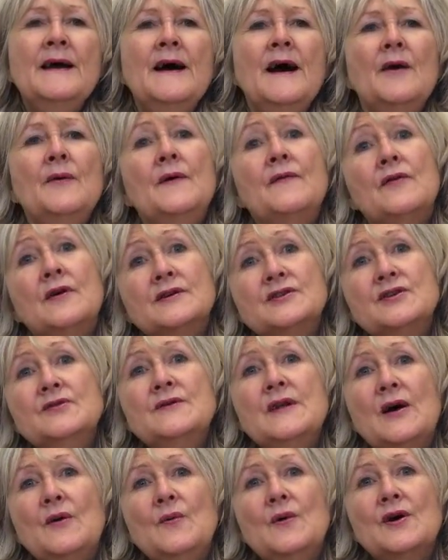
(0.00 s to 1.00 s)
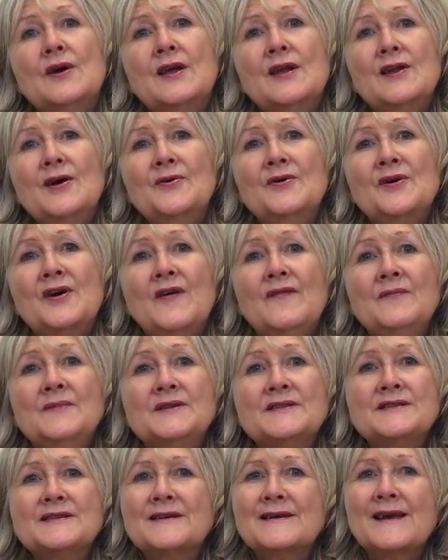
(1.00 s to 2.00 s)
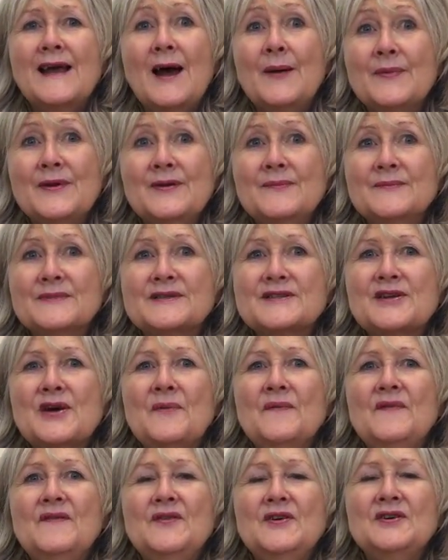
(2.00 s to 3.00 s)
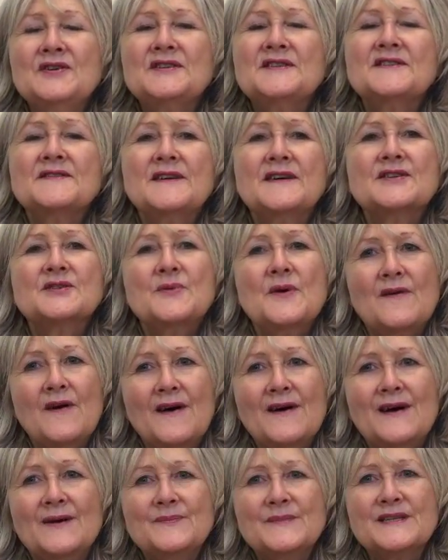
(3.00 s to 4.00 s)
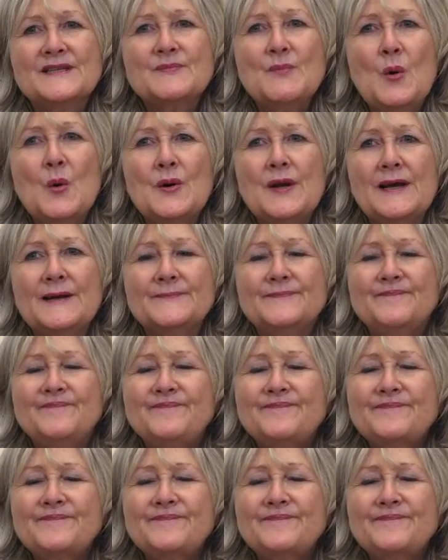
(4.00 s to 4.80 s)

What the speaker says: However, I do now work in local government and Cabinet must come first, and that's where I am this morning.